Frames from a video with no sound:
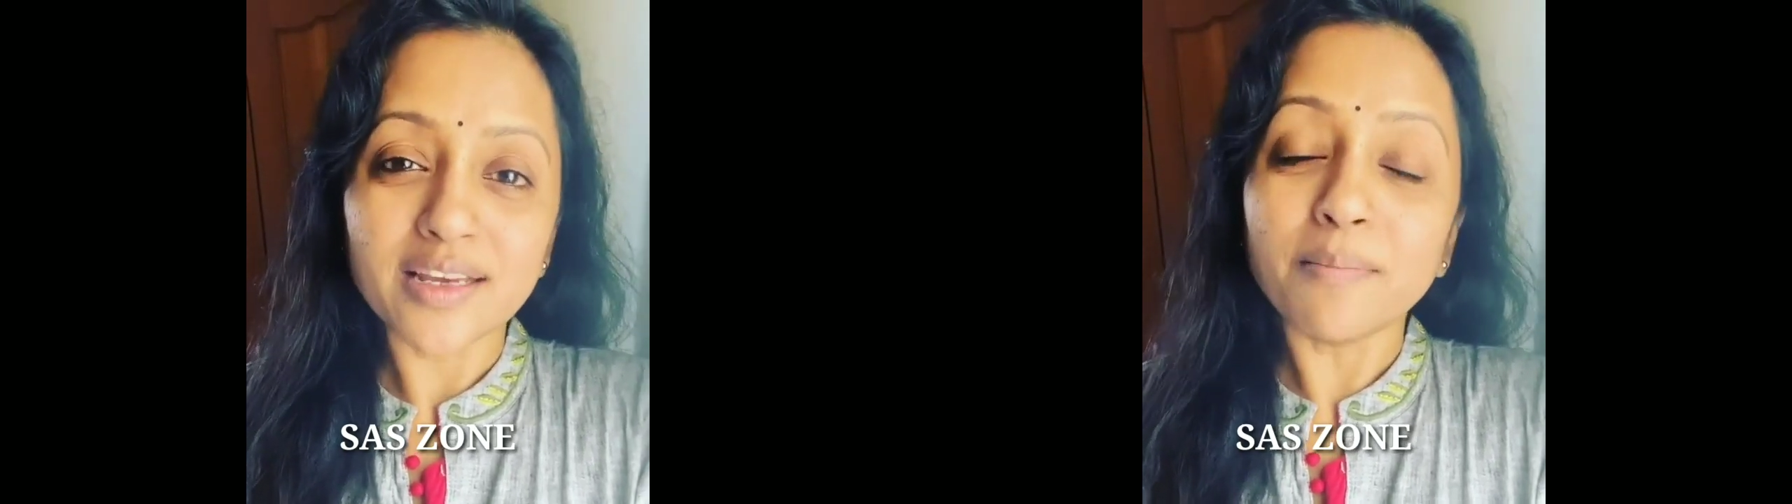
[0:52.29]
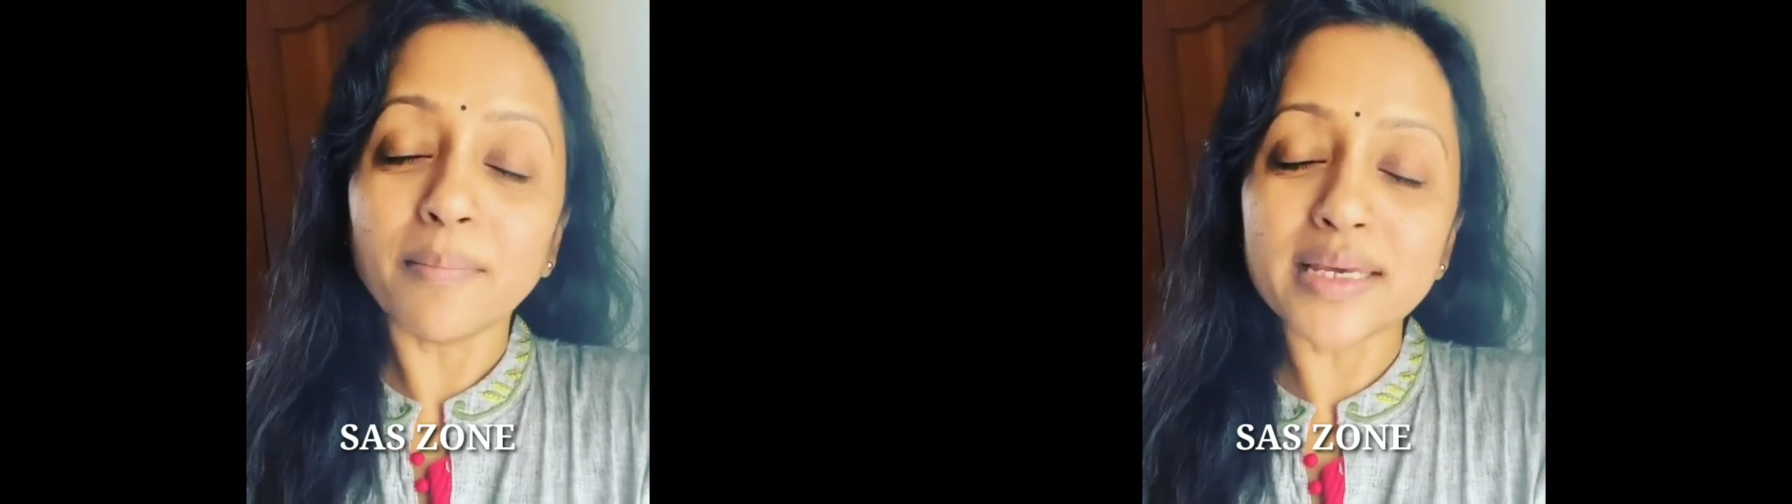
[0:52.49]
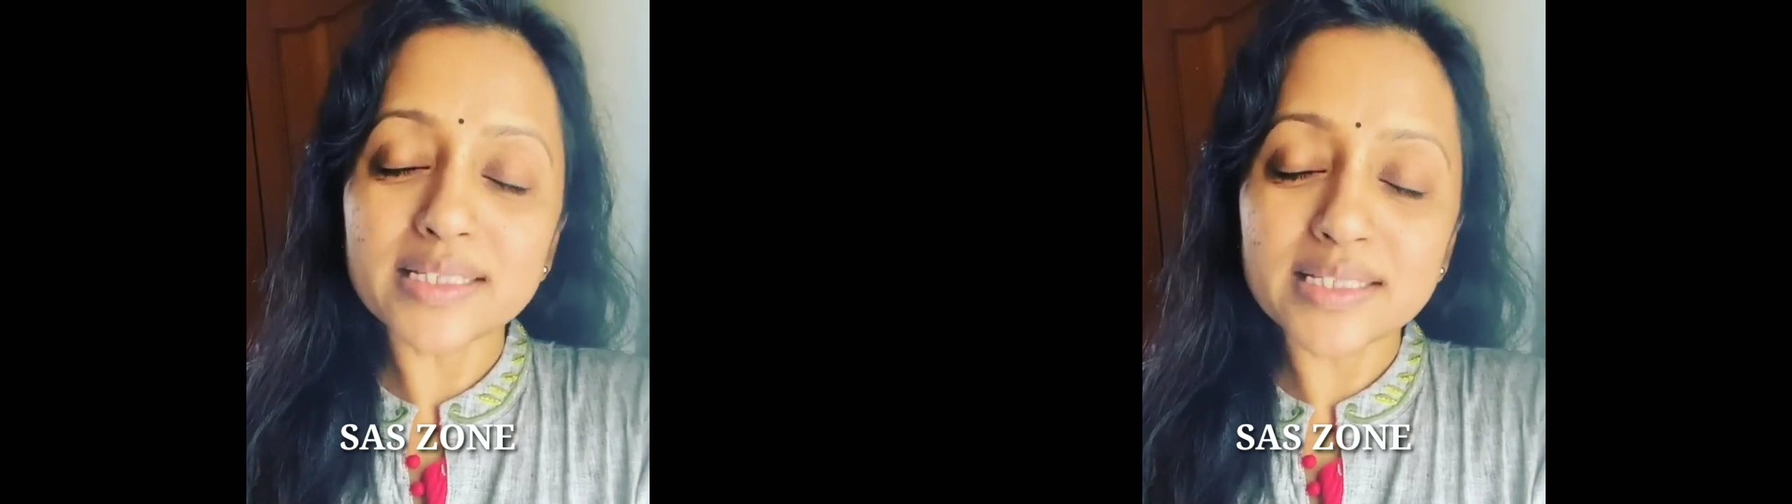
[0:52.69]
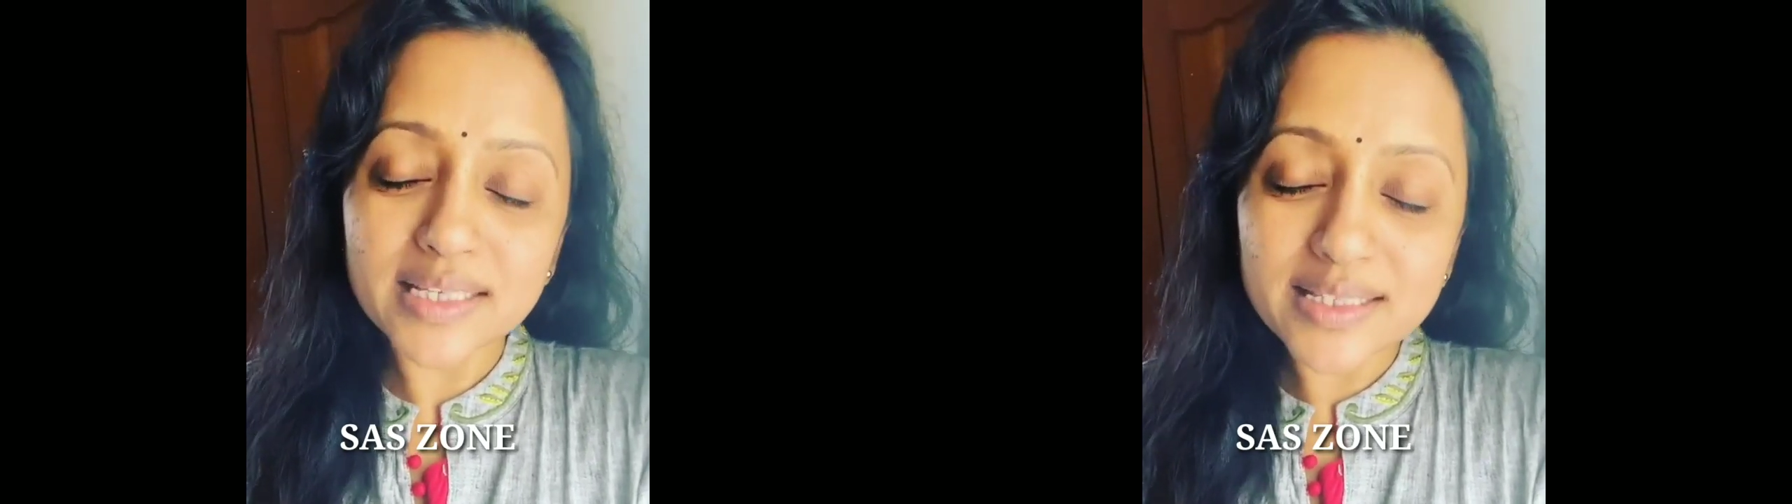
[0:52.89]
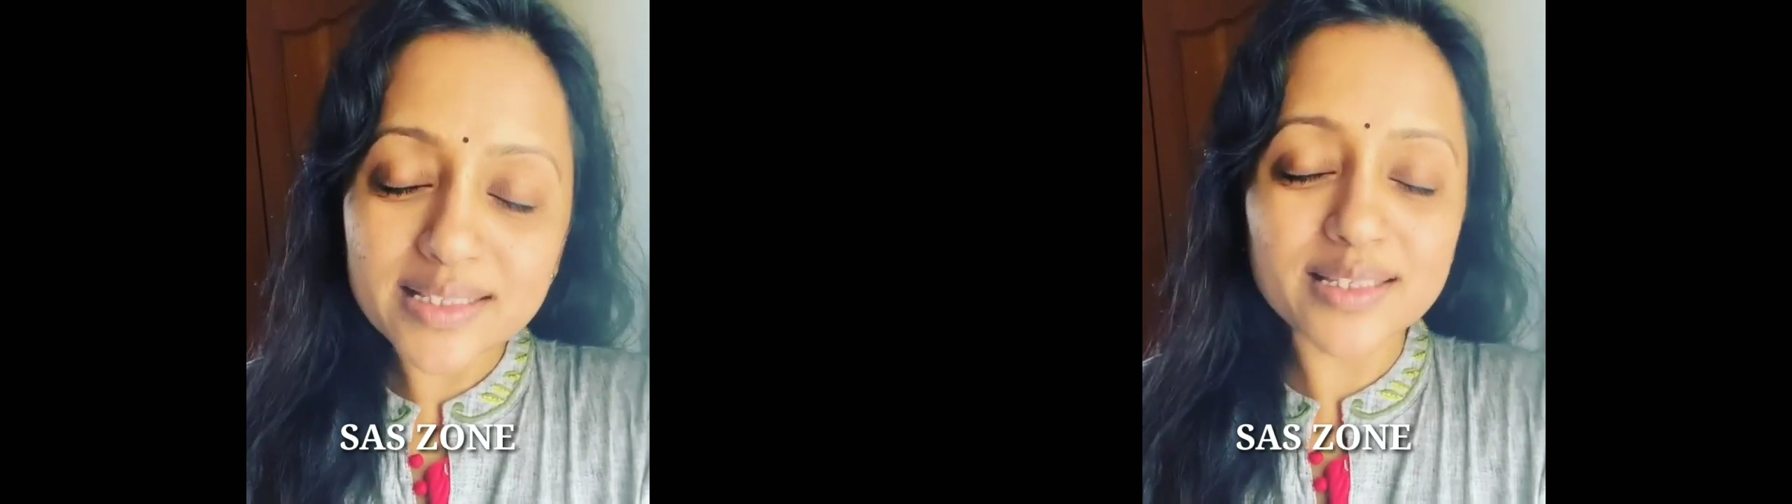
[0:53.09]
my
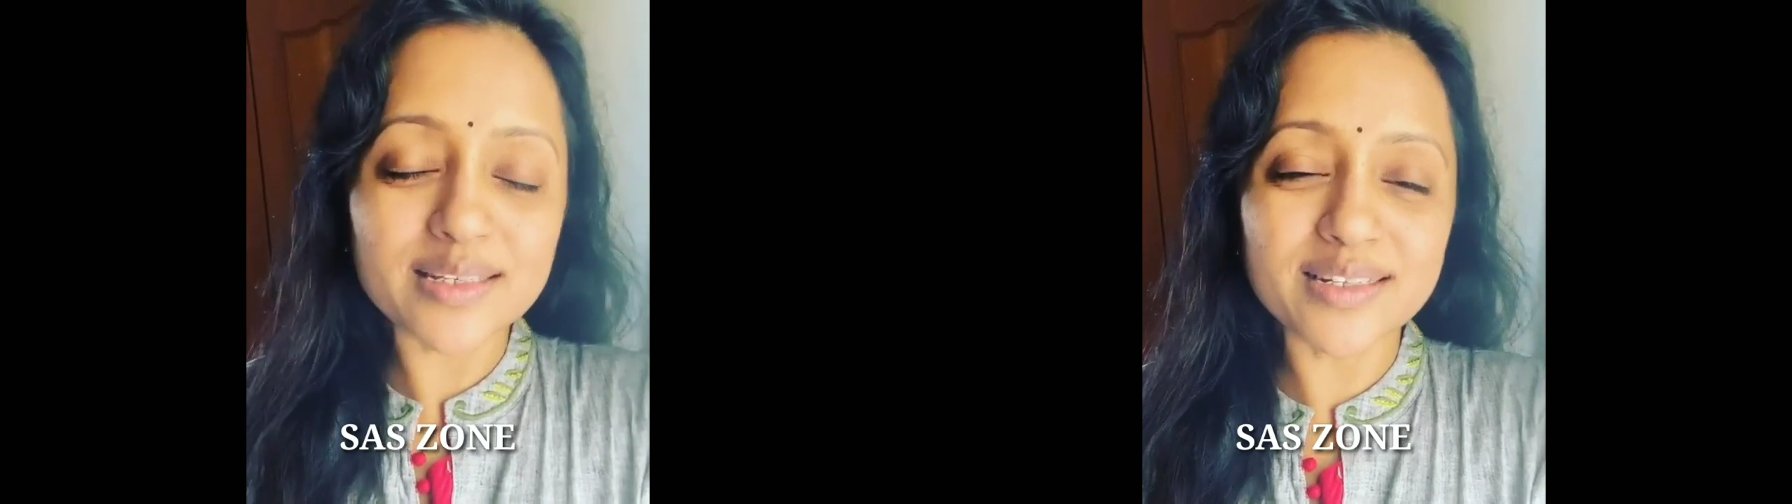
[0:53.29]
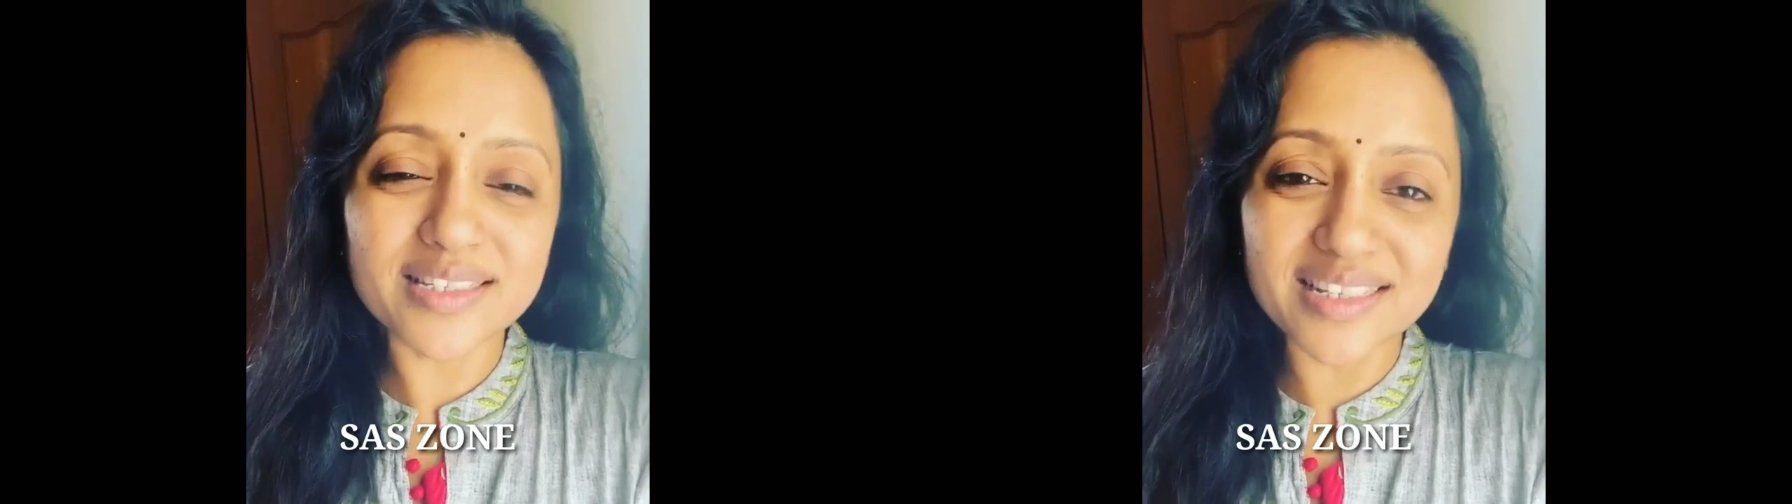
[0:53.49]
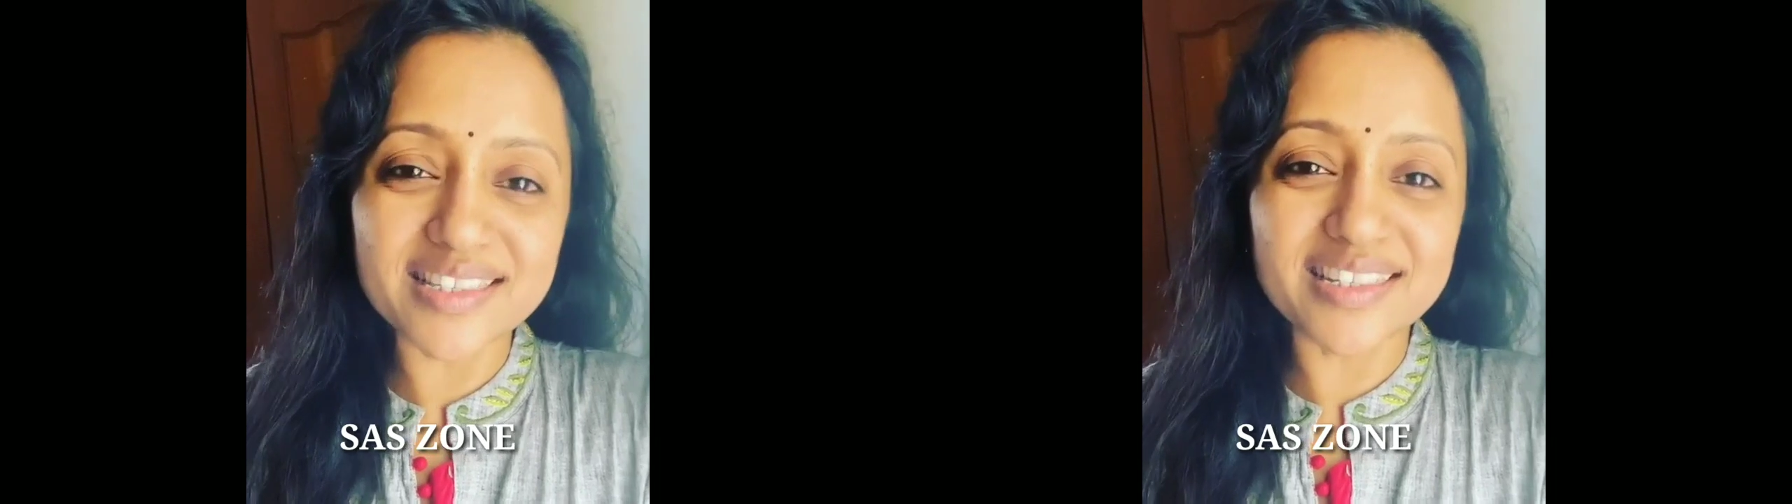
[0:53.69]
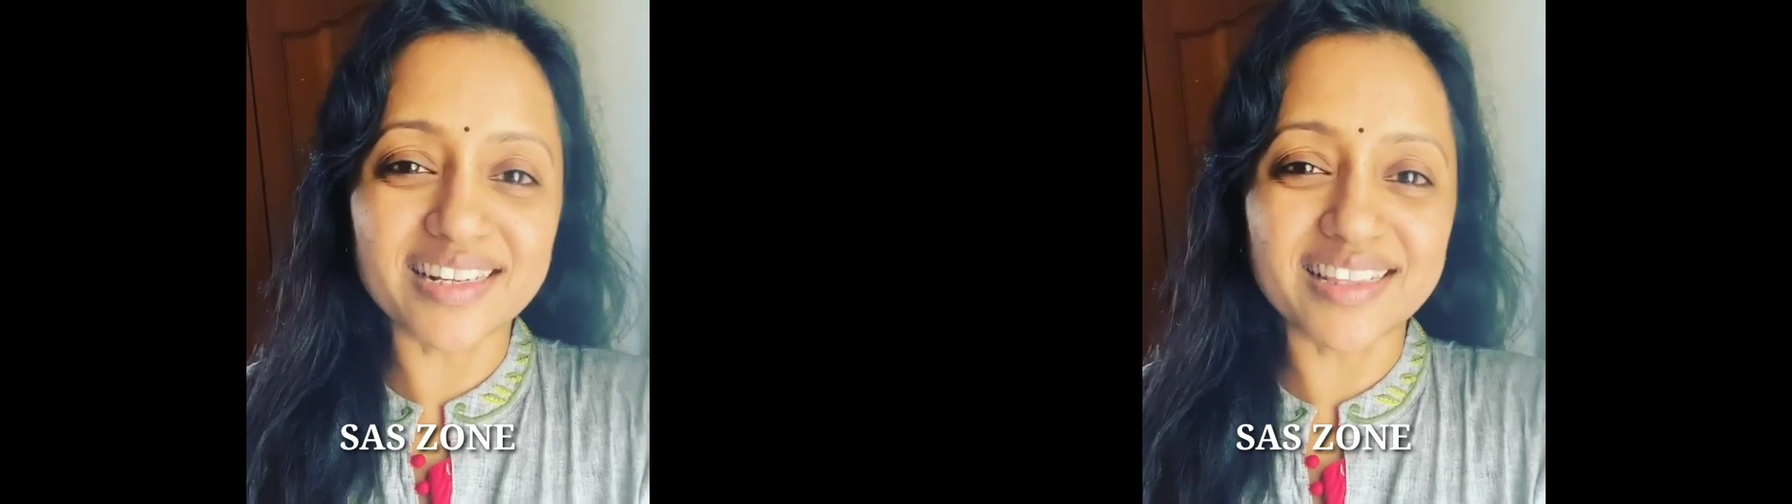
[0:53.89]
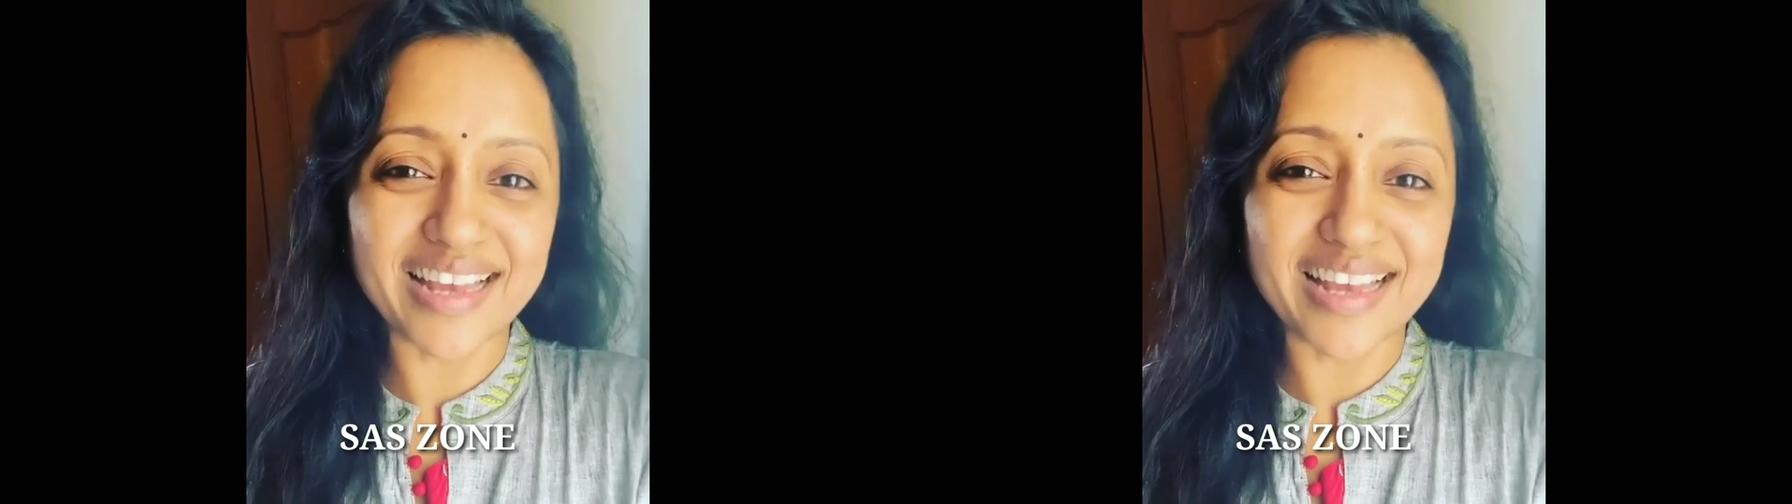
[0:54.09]
sincere, sincere